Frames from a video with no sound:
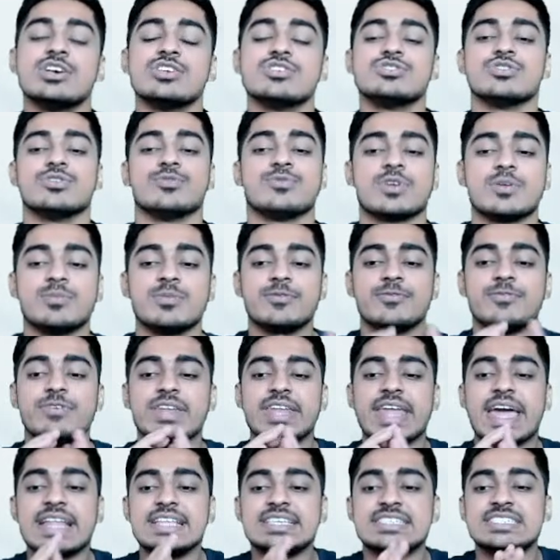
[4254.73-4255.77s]
So from a
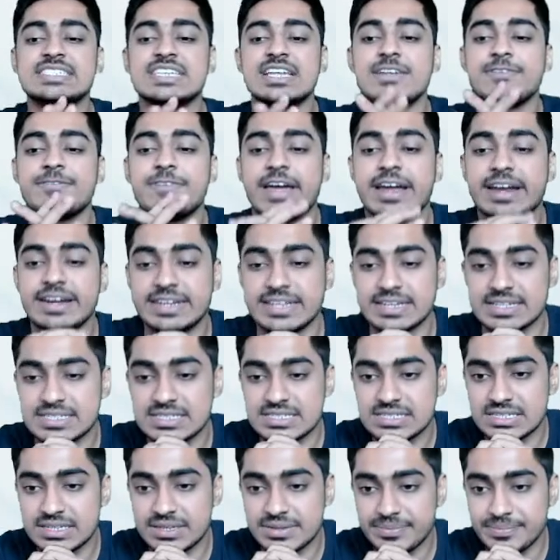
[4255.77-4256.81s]
financial
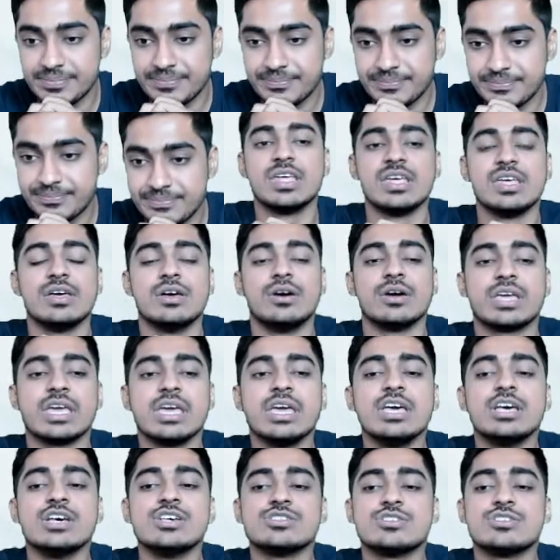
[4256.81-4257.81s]
factors, okay.